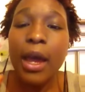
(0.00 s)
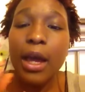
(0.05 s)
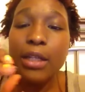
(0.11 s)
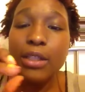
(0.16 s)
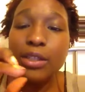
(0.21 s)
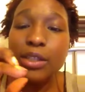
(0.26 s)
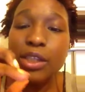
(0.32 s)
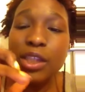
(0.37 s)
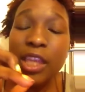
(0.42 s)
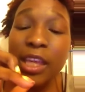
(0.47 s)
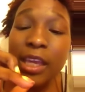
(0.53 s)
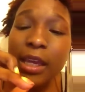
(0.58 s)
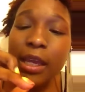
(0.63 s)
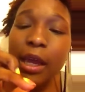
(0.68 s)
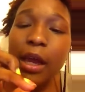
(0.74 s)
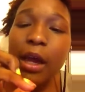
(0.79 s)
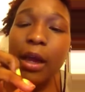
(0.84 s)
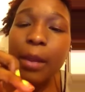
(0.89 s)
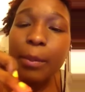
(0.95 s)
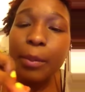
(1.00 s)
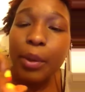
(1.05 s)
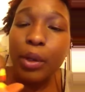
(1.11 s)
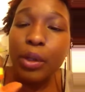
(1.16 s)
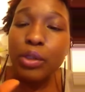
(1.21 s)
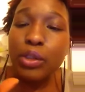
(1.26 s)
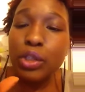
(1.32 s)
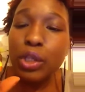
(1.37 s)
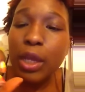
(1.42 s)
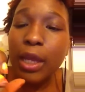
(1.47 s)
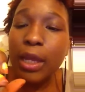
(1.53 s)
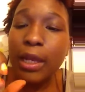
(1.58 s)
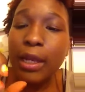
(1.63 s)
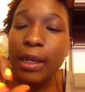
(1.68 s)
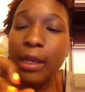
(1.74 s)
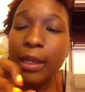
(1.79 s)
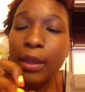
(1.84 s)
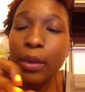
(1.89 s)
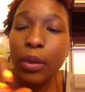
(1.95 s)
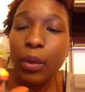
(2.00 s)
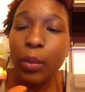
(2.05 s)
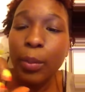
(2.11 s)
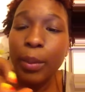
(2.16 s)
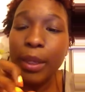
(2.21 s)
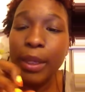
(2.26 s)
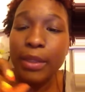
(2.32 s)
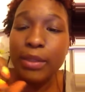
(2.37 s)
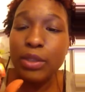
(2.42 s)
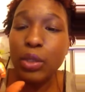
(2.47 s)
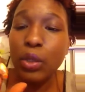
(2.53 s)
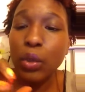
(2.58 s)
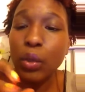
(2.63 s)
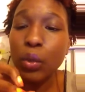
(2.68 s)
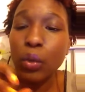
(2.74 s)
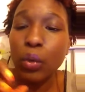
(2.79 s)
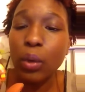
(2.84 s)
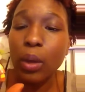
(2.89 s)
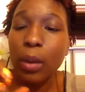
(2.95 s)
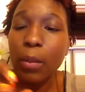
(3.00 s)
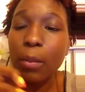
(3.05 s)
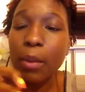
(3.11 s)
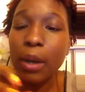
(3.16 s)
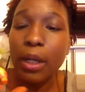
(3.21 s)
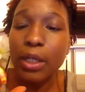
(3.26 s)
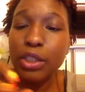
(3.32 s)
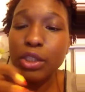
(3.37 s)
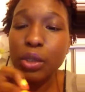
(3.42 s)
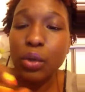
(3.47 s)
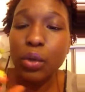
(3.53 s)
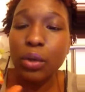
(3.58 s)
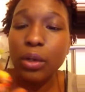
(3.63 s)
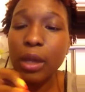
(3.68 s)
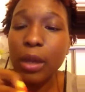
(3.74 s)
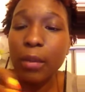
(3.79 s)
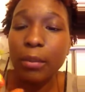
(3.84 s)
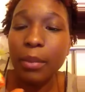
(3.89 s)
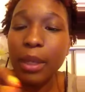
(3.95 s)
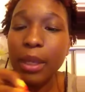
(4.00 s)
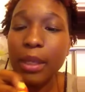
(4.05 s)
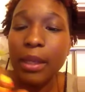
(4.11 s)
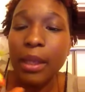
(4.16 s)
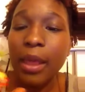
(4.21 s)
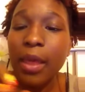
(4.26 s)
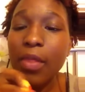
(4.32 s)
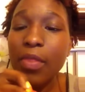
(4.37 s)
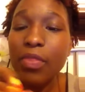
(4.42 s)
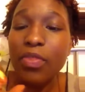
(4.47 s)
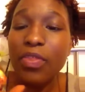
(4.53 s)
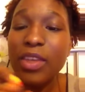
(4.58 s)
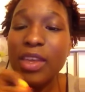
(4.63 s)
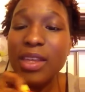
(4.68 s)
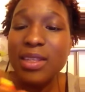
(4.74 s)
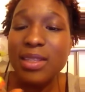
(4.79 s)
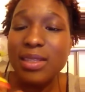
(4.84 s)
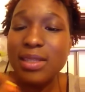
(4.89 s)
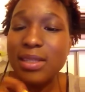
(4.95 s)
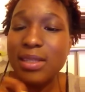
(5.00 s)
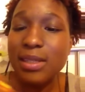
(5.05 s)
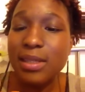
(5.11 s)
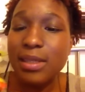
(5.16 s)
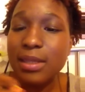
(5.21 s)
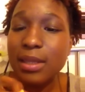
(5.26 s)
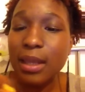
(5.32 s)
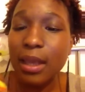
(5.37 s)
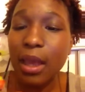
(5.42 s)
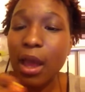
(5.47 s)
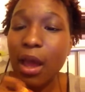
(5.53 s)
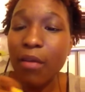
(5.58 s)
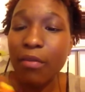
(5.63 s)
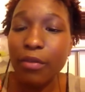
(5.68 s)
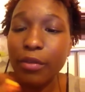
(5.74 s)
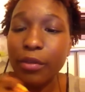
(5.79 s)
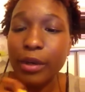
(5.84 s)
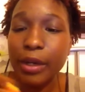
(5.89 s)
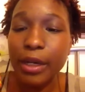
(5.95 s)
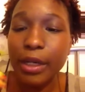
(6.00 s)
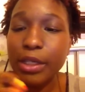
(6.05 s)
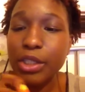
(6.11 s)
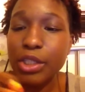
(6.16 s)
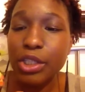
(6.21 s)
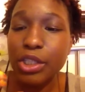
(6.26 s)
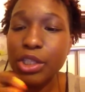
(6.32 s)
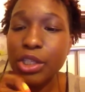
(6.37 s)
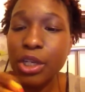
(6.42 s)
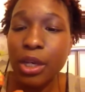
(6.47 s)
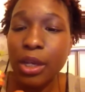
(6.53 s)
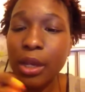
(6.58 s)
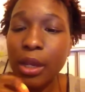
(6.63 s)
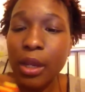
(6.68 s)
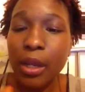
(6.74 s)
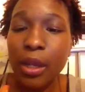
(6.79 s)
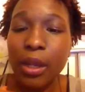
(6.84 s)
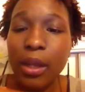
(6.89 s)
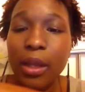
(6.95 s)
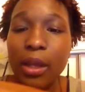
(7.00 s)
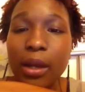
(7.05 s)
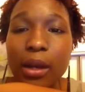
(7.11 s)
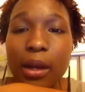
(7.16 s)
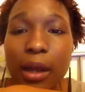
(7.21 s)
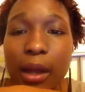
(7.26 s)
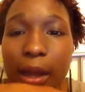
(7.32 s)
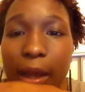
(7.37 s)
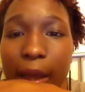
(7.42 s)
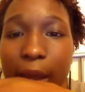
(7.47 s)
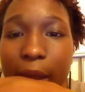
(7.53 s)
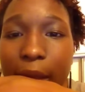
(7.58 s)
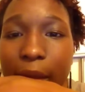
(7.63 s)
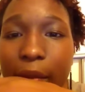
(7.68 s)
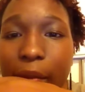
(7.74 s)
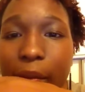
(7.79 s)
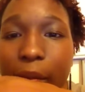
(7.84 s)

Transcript: I think I put a little bit too much on. I mean, this coverage, like,